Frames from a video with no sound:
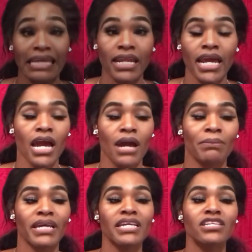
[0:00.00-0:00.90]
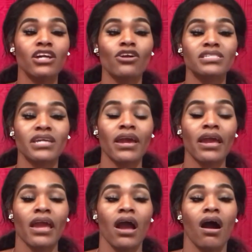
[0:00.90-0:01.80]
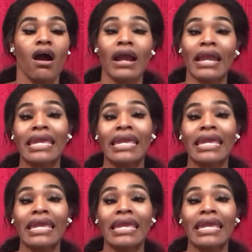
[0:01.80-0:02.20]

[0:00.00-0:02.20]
it, but he noticed that R.